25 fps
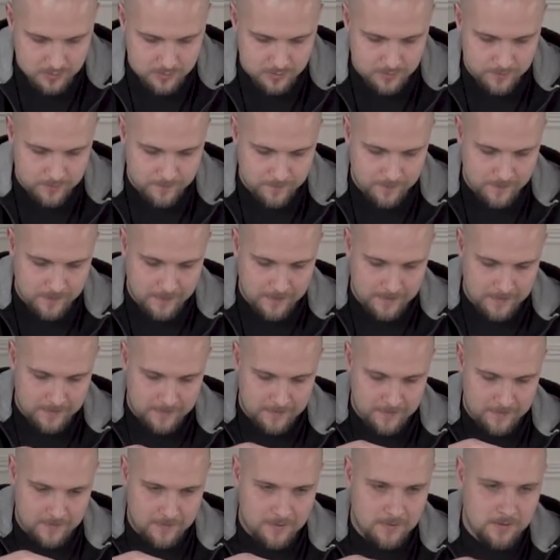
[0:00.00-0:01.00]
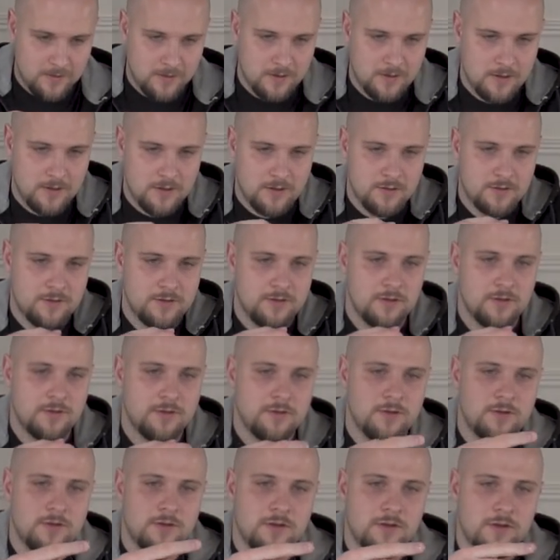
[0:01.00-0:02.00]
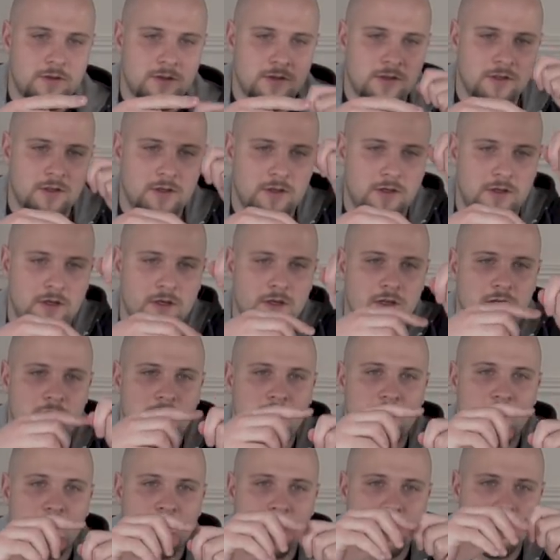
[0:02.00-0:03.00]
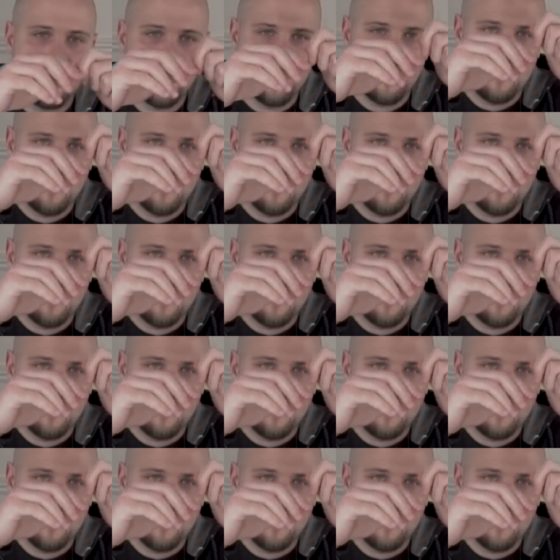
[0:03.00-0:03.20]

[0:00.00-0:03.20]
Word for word: two. Okay, so and now